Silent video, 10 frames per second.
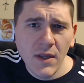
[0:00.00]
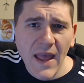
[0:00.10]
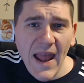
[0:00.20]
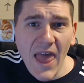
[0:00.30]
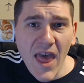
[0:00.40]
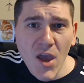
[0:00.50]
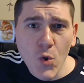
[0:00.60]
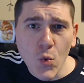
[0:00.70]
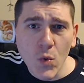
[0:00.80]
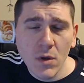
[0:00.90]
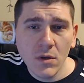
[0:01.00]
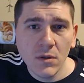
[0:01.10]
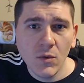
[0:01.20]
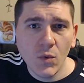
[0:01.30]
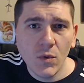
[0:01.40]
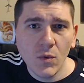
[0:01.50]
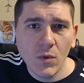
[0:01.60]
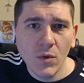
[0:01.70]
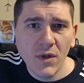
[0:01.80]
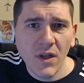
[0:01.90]
Hello?
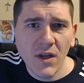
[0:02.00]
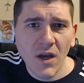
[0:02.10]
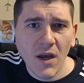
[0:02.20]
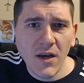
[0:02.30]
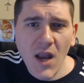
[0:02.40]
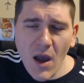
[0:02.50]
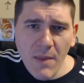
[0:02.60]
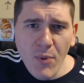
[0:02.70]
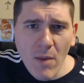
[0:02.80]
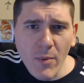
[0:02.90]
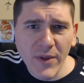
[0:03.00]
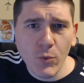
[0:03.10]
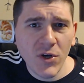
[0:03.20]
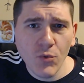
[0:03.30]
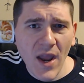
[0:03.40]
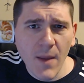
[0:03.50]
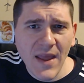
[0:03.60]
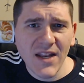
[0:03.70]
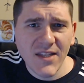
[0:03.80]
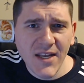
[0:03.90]
No, I probably wouldn't
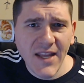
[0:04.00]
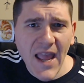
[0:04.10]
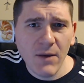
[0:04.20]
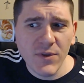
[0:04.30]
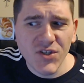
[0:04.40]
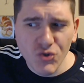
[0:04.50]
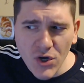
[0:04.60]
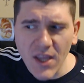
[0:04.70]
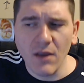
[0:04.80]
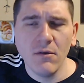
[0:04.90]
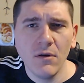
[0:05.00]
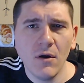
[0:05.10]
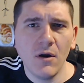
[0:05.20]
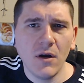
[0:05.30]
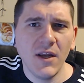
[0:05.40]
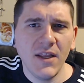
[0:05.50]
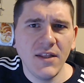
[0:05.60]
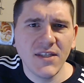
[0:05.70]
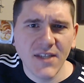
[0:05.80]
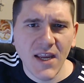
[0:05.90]
recommend a tin can with a string. Or, in
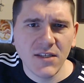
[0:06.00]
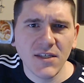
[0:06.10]
this case, a